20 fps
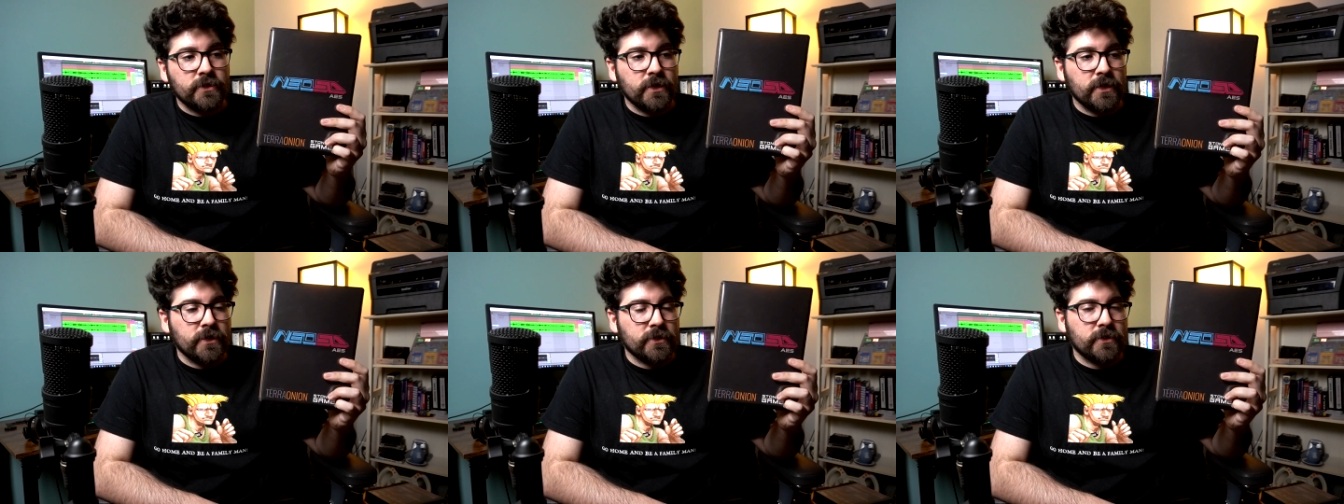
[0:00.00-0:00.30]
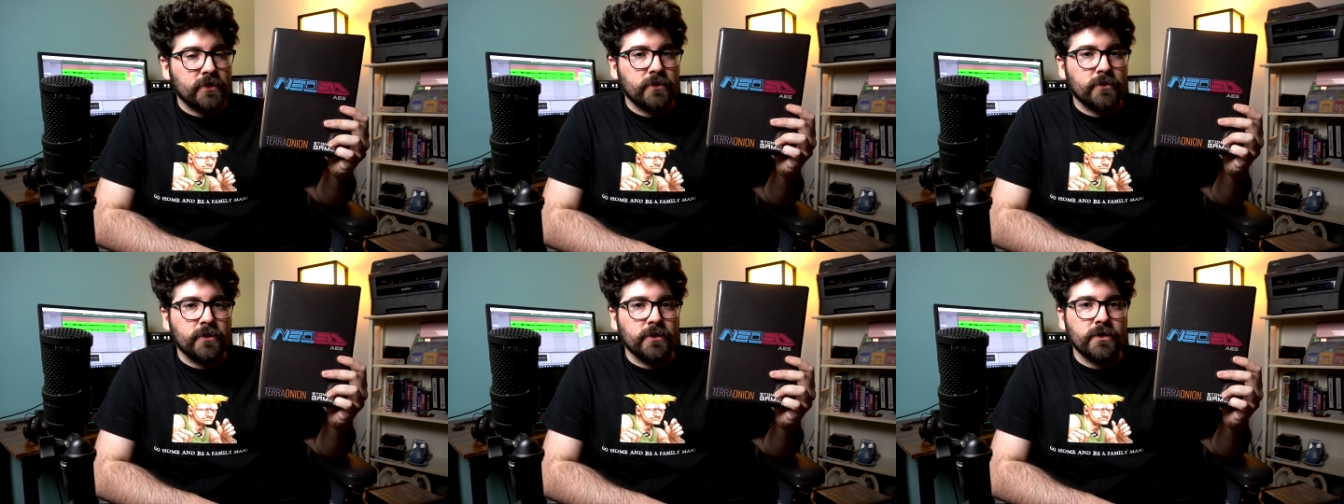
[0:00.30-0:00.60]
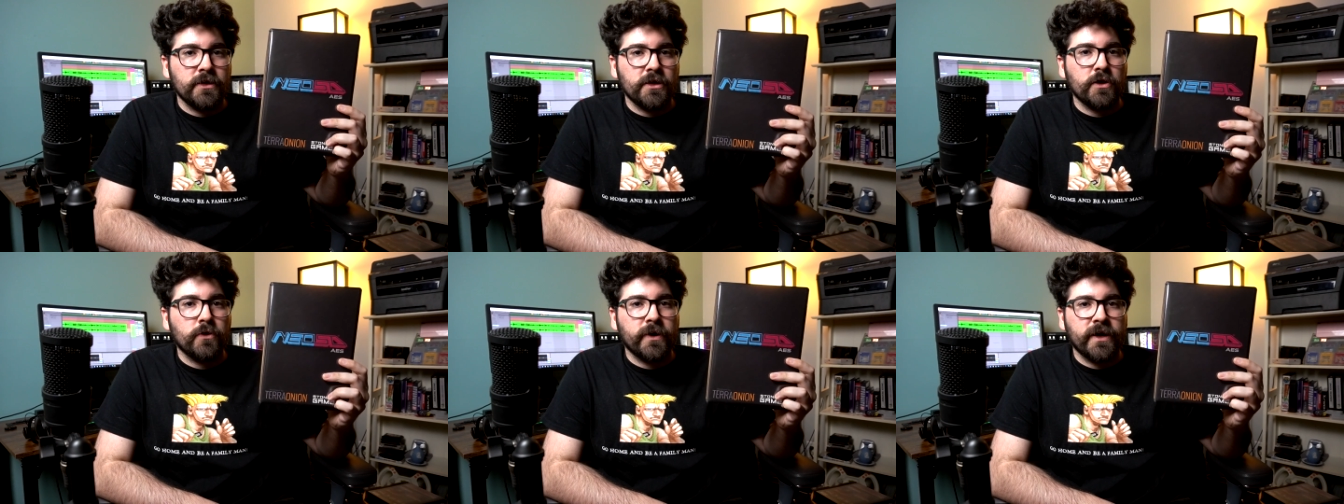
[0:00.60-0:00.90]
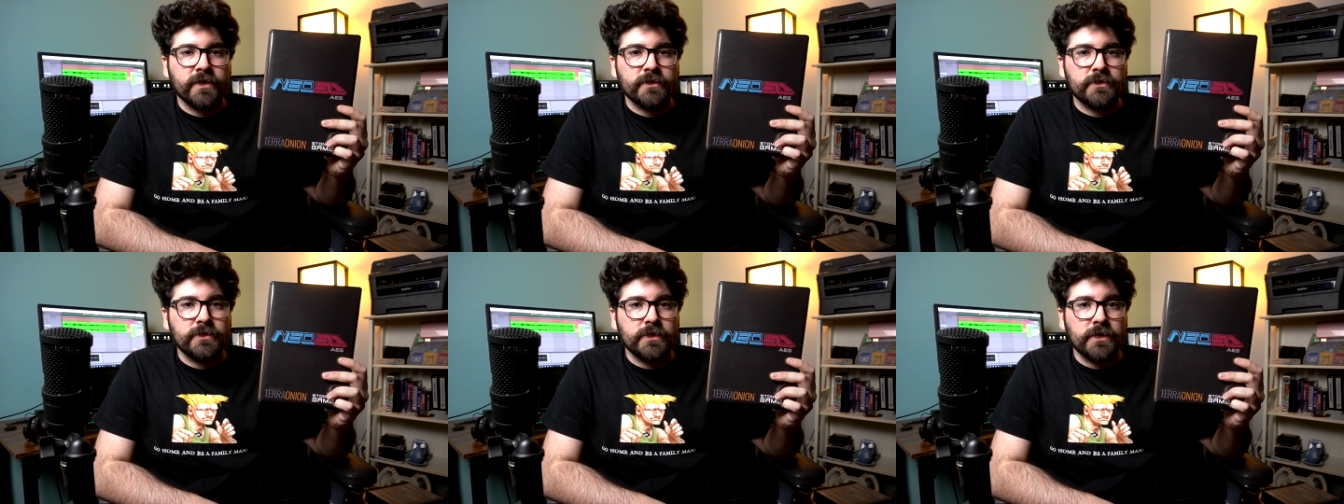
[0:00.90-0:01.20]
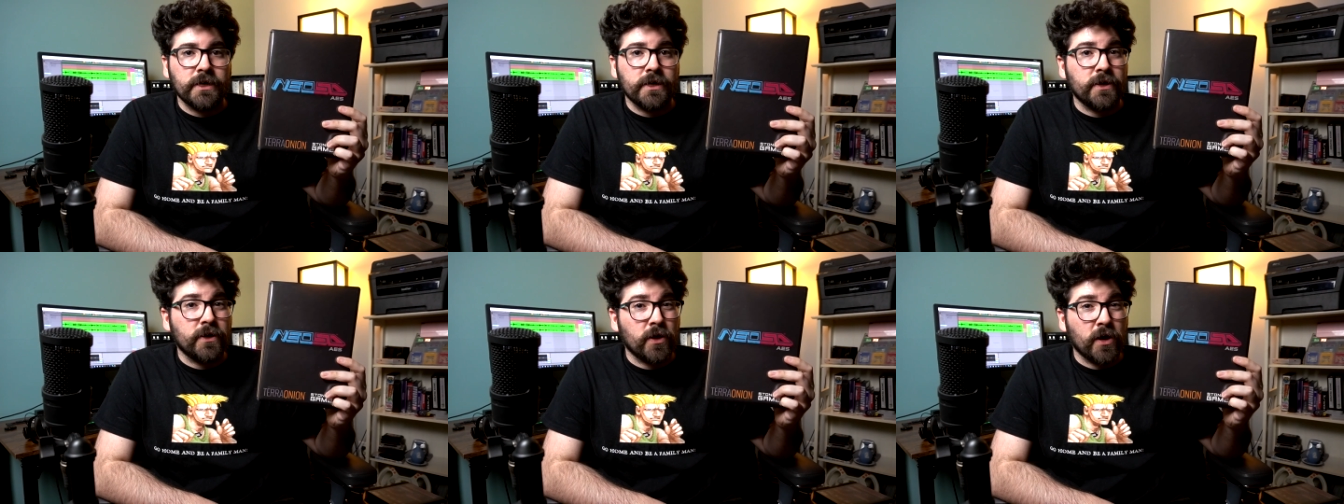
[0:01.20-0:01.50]
get the Neo
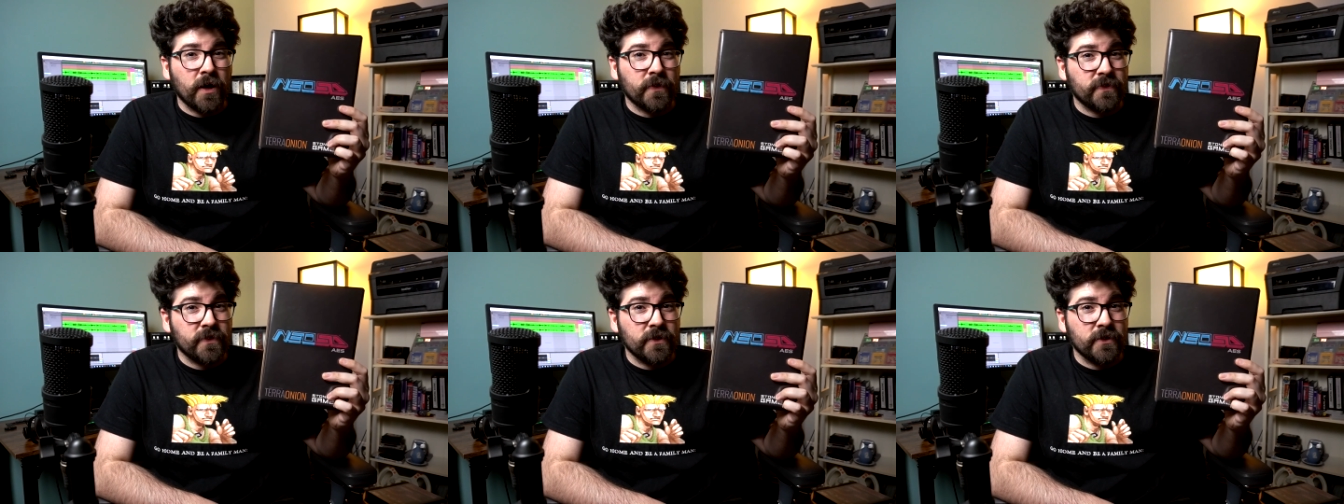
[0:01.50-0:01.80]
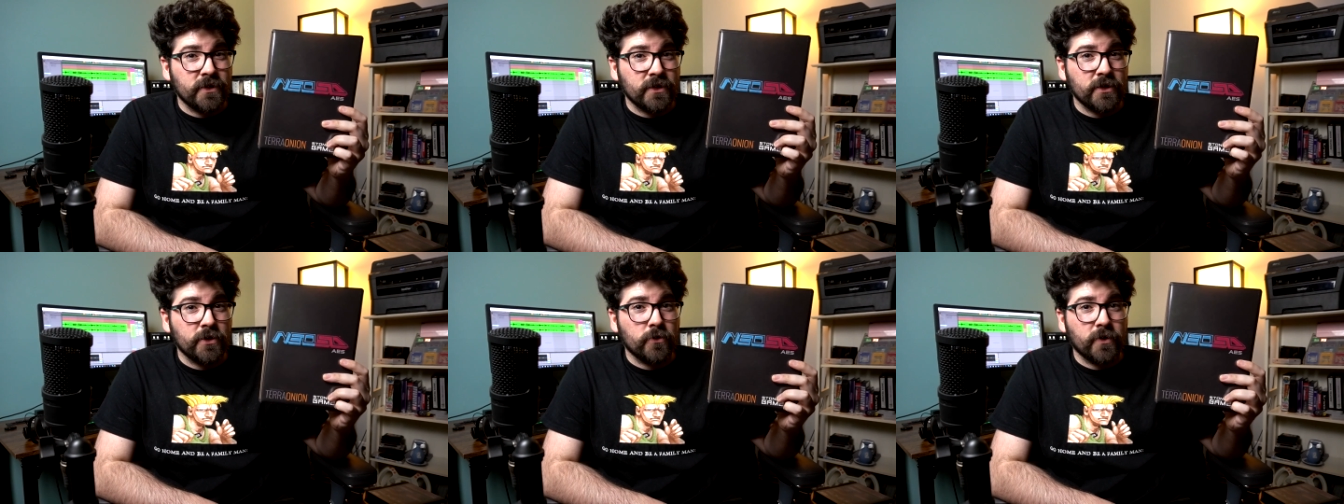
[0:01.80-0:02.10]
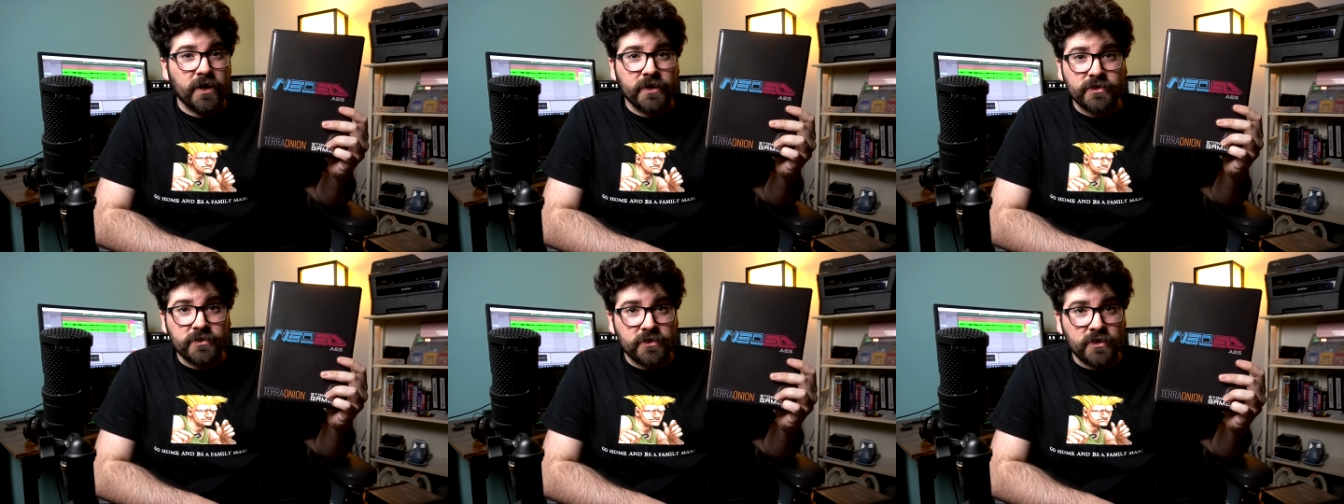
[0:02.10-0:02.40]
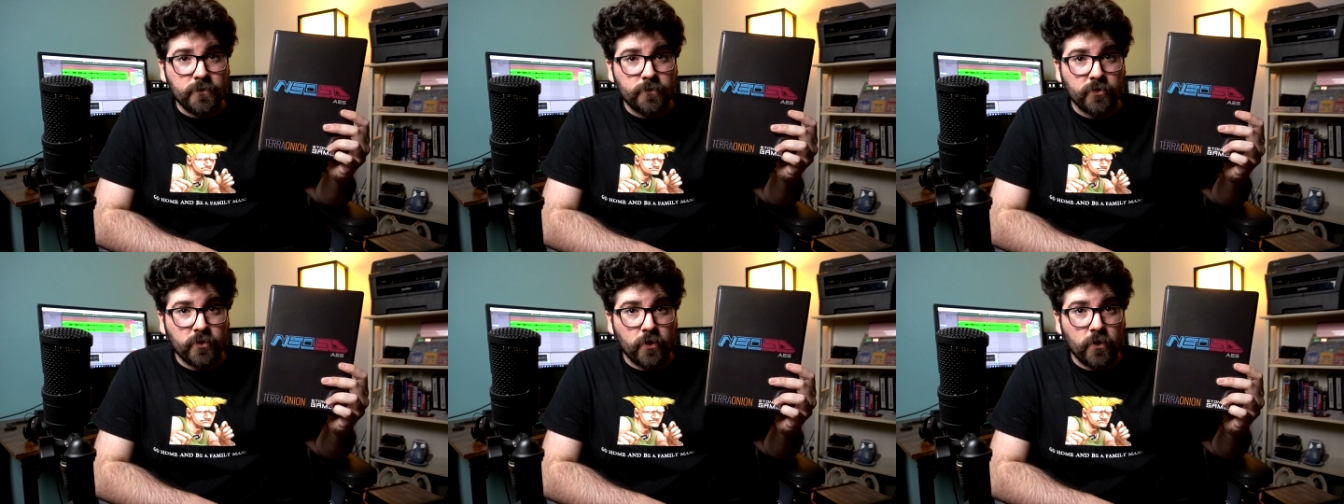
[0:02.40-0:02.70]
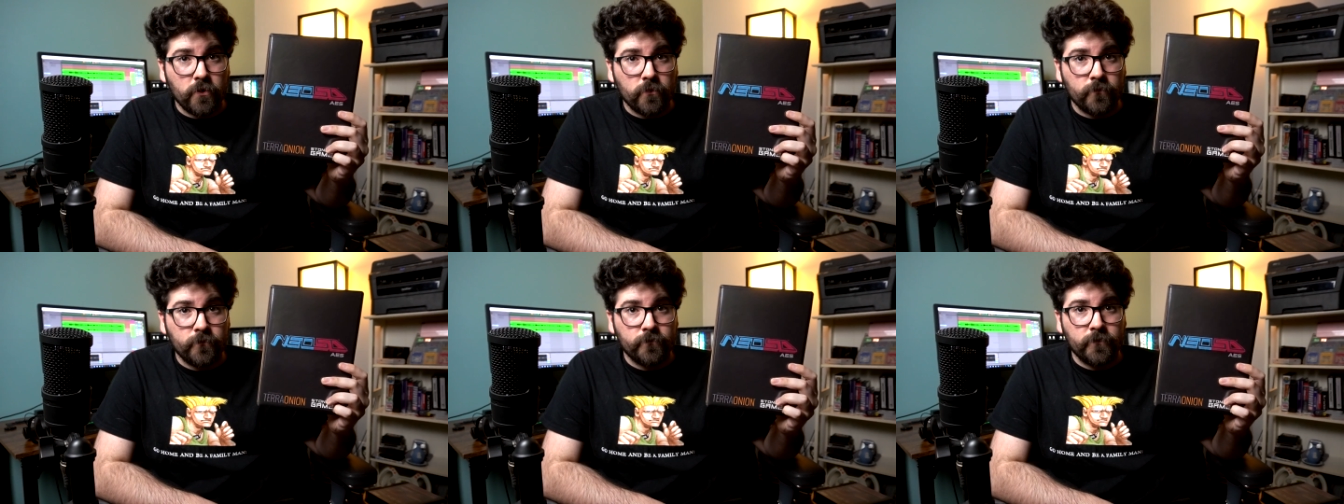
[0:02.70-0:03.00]
SD and not the Neo SD
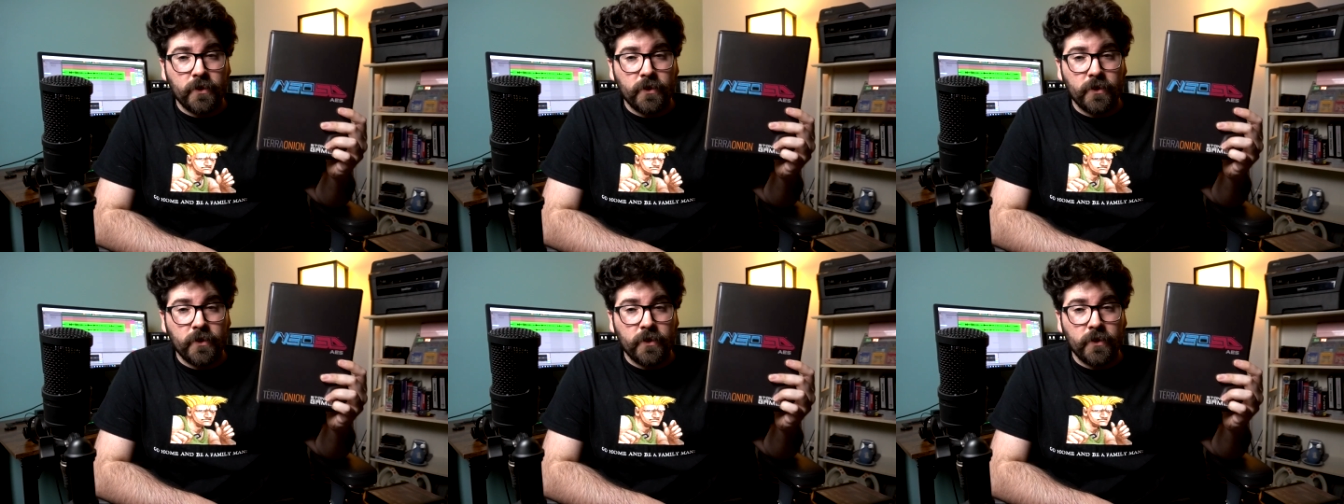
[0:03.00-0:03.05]
Pro.